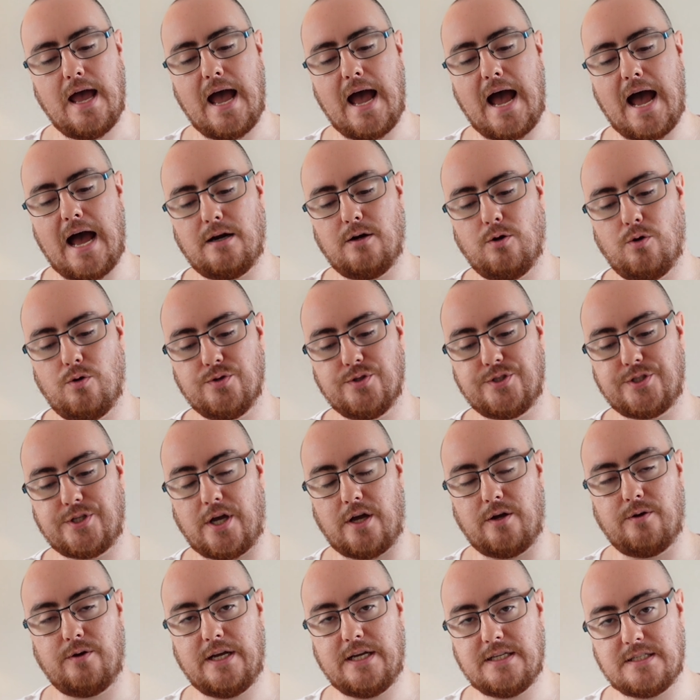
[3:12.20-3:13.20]
and
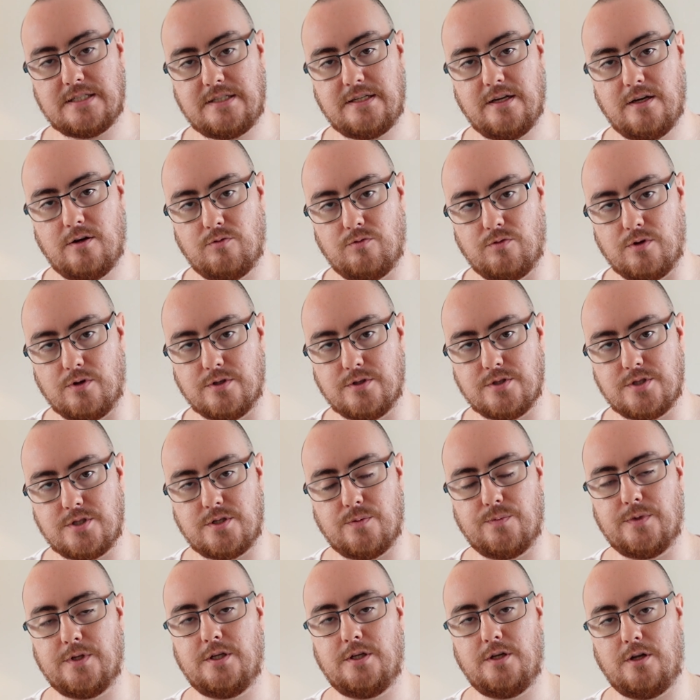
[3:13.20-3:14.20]
also it still runs
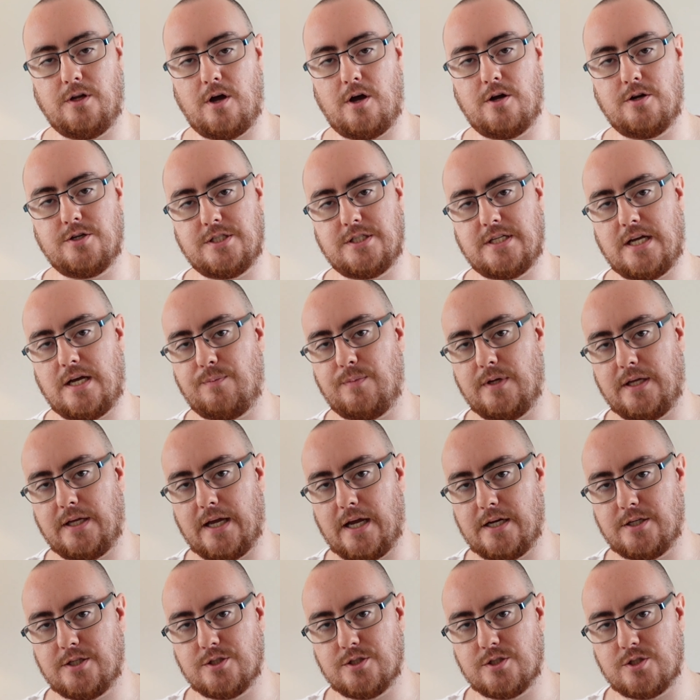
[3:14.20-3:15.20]
some of the largest
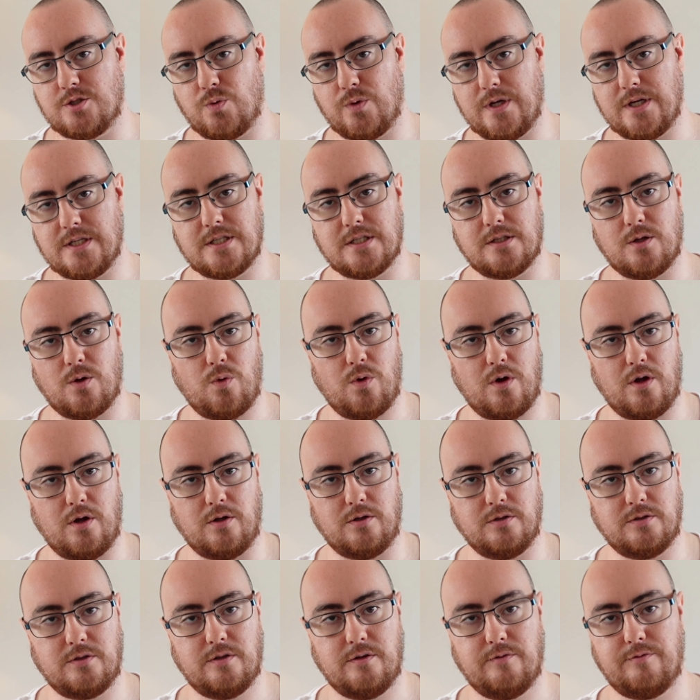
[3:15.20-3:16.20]
application suites in the
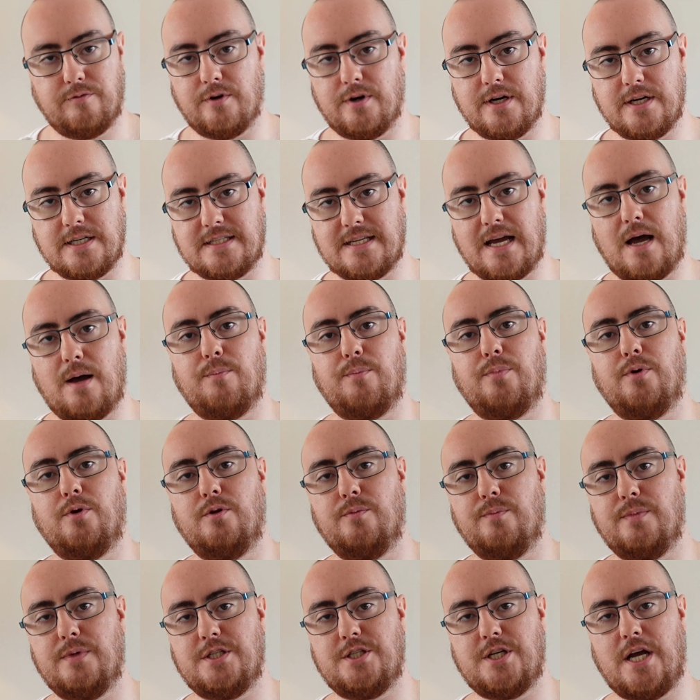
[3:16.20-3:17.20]
world. For example,
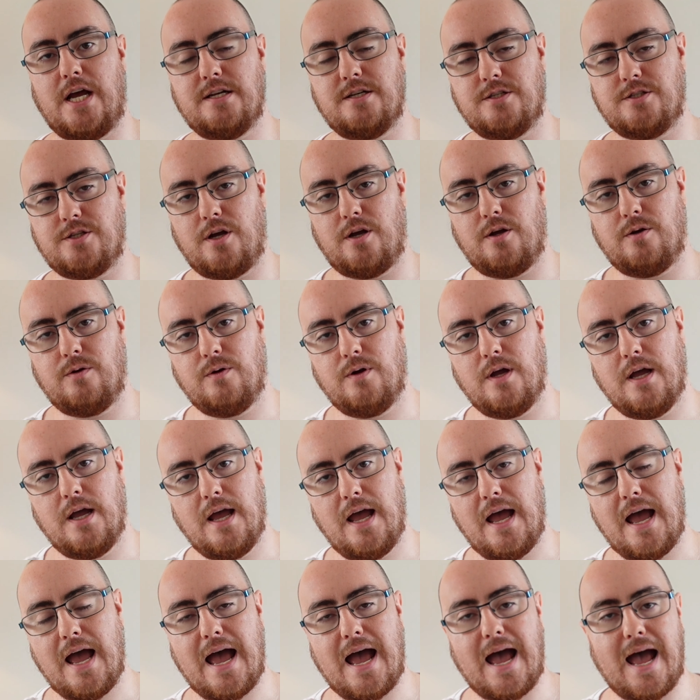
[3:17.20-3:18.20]
Magento
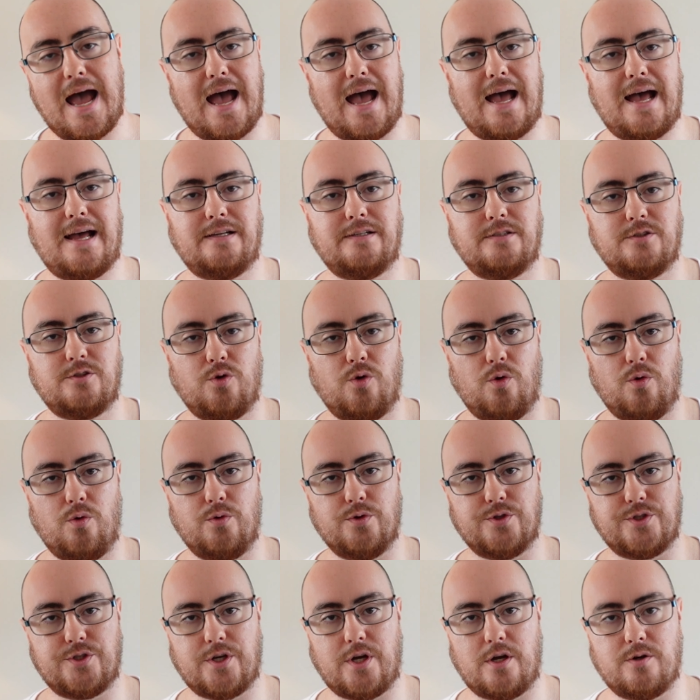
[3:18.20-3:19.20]
and
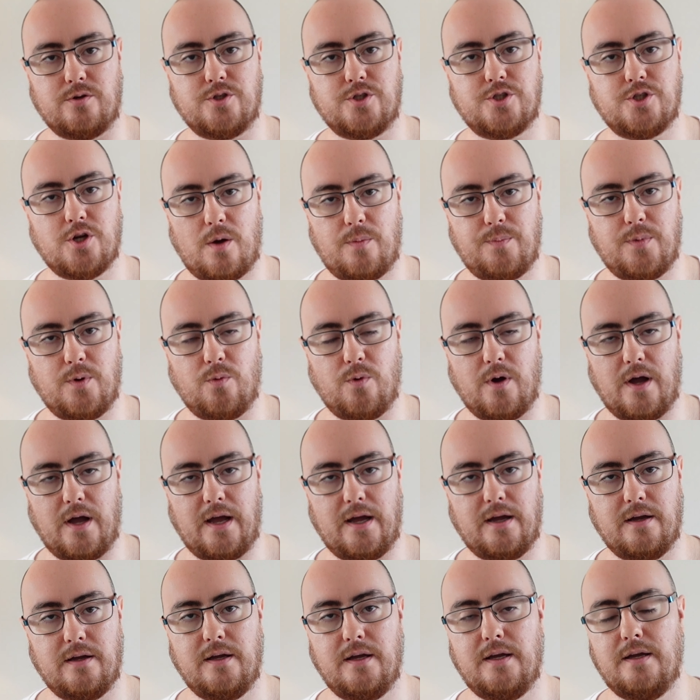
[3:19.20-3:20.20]
also
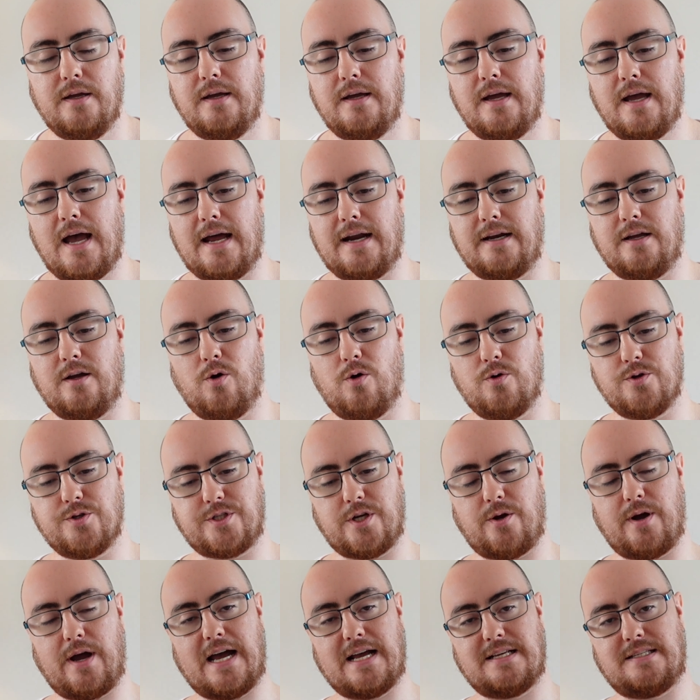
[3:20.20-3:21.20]
Shopware. And it
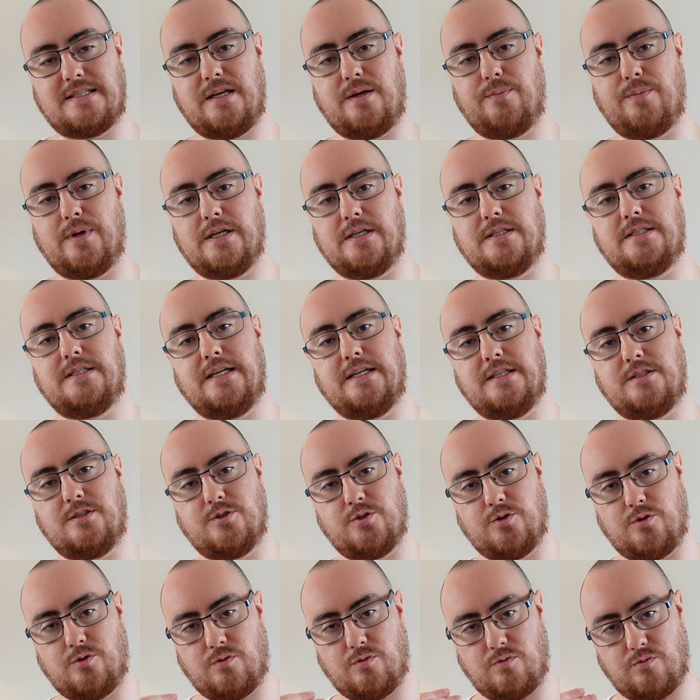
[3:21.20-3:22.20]
also has the ability
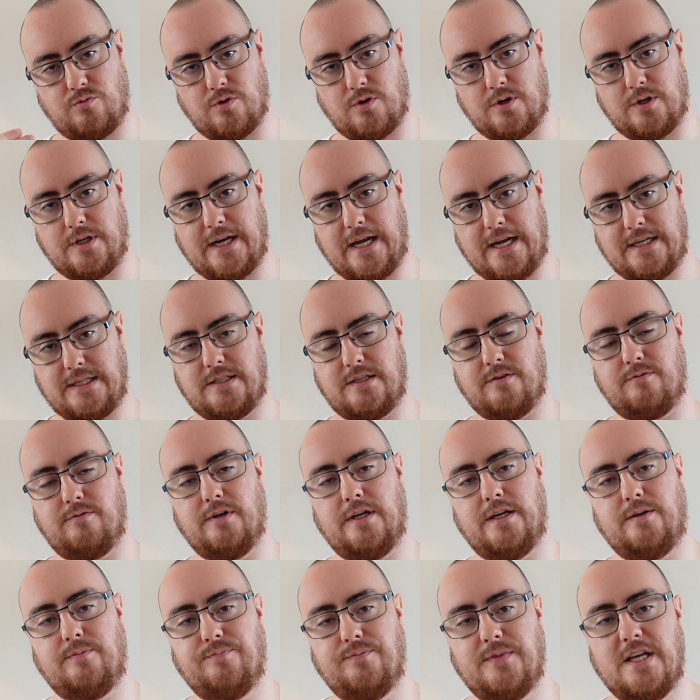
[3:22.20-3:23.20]
to run
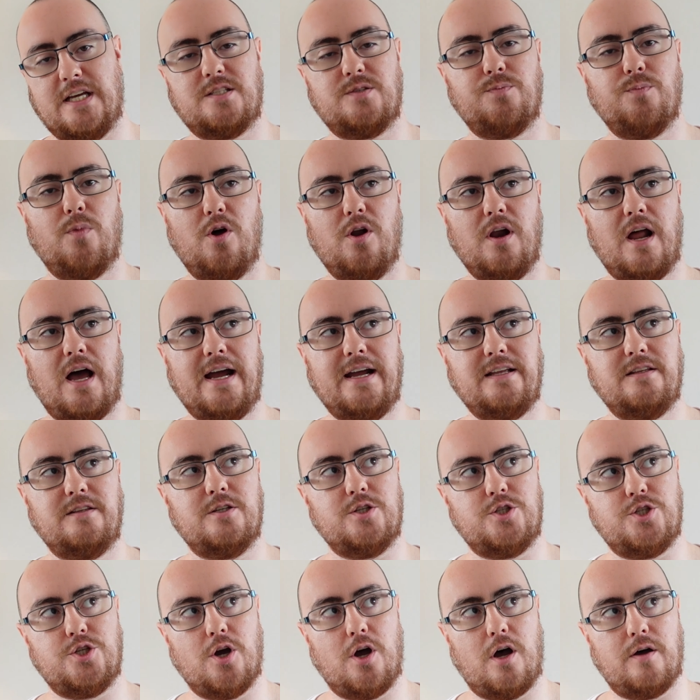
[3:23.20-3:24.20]
natively. It's more like the
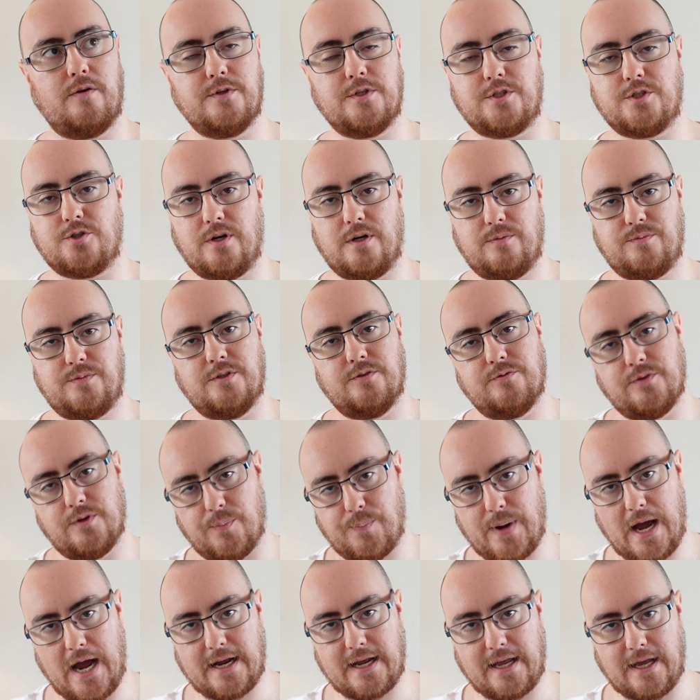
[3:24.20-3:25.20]
JavaScript of the
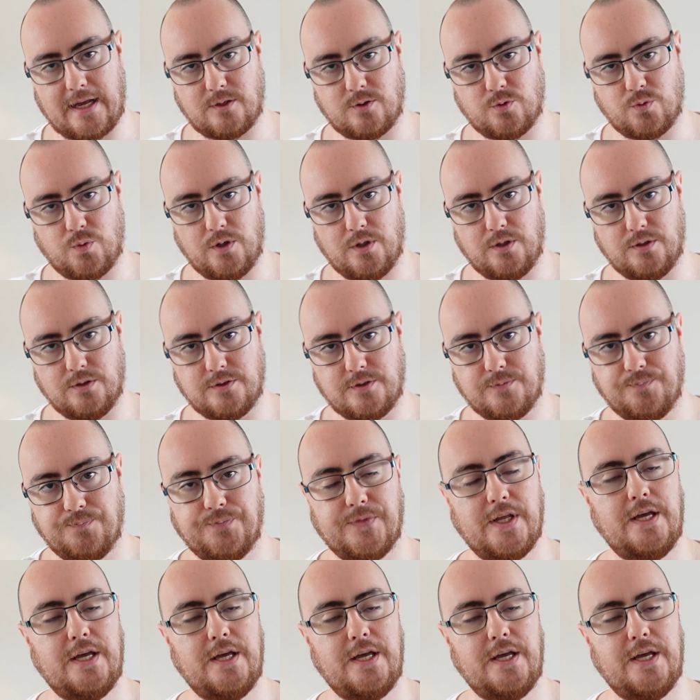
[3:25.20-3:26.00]
back-end world.